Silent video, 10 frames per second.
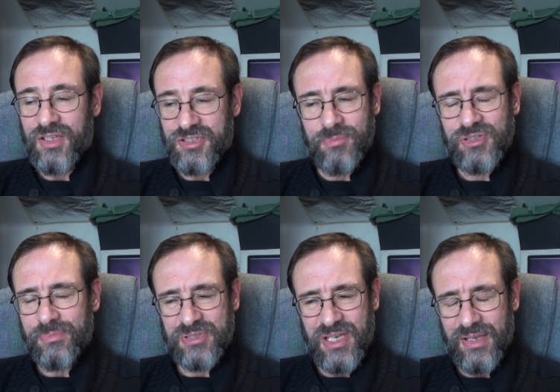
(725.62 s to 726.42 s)

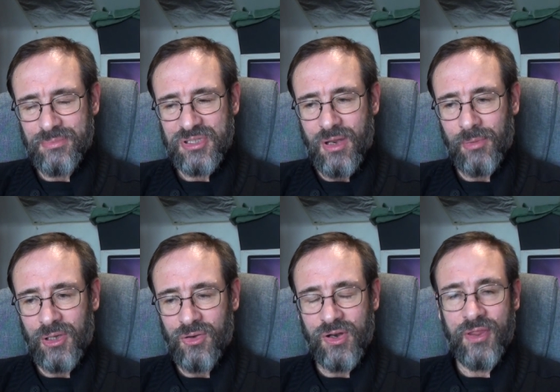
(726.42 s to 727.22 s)
Sometimes games come
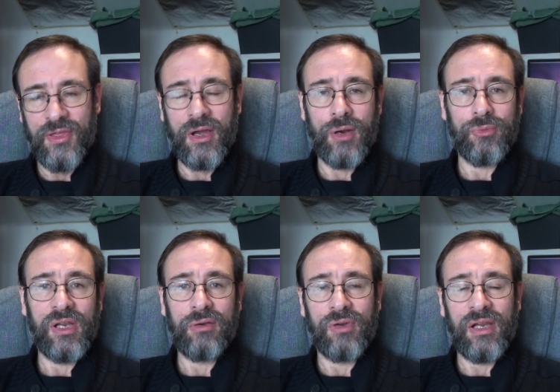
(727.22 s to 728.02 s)
along that I think I
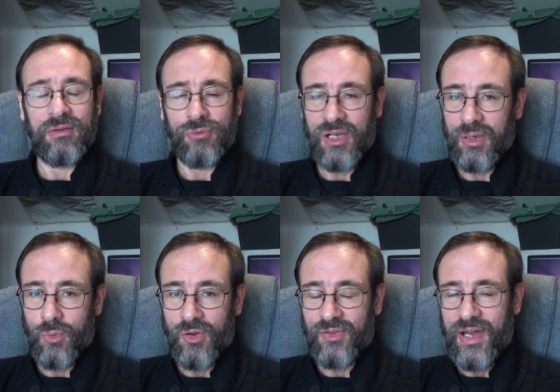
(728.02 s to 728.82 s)
really, really, really
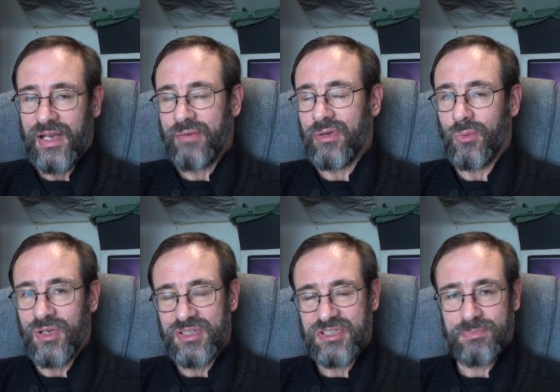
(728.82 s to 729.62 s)
want that.
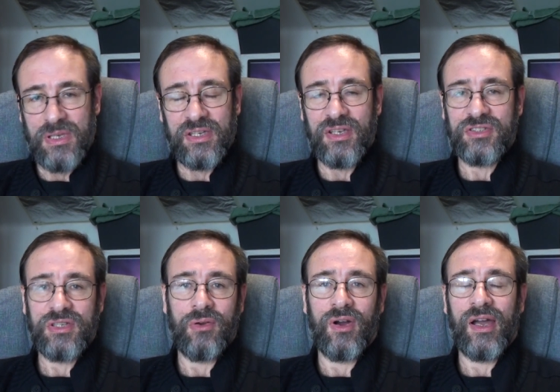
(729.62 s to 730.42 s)
Everyone's speaking
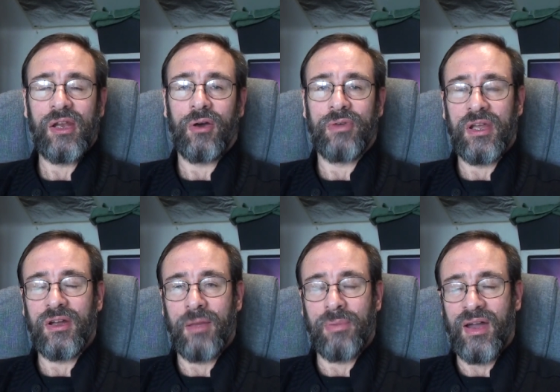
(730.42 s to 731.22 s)
so highly of it,
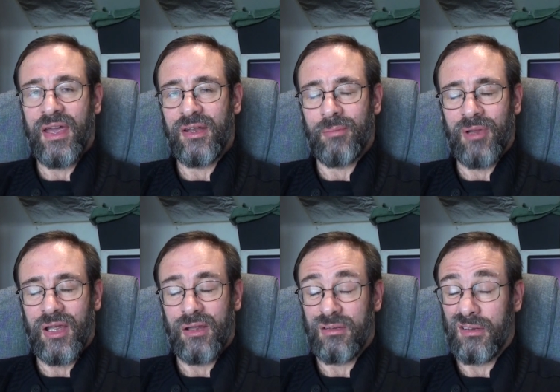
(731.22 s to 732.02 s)
and I buy it and I'm
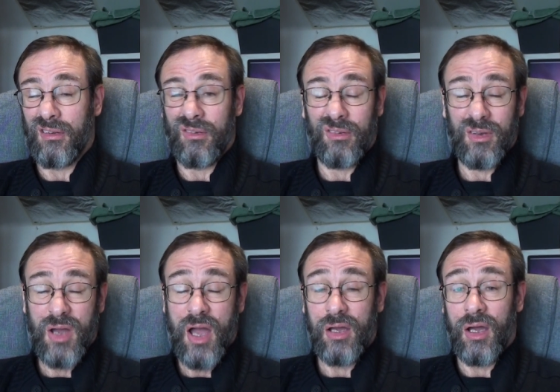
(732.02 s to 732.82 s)
like,
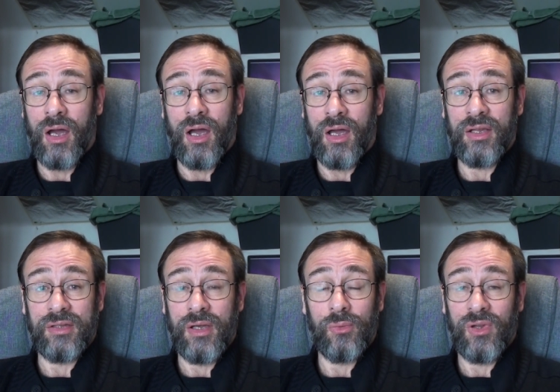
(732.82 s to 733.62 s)
I
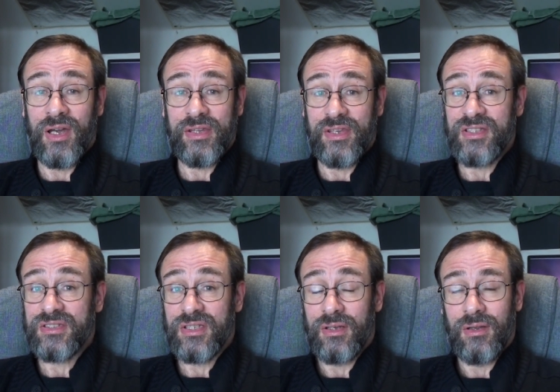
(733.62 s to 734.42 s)
don't like
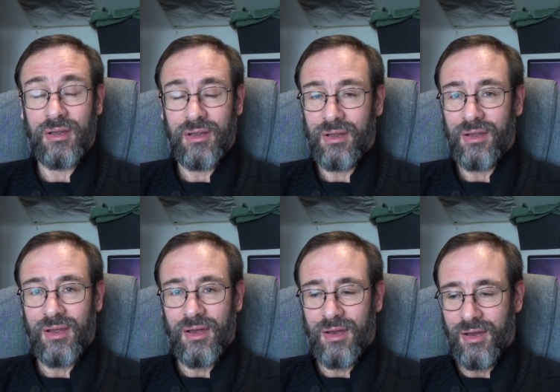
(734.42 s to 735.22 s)
this.
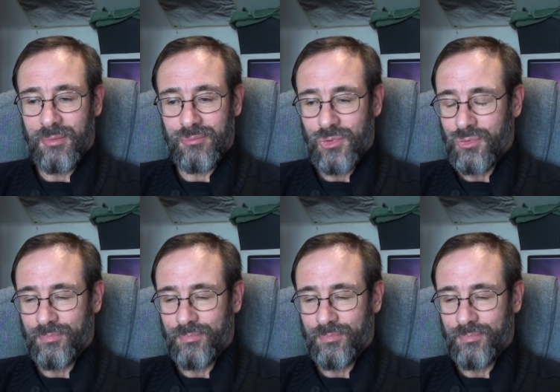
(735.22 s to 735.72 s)
Yeah,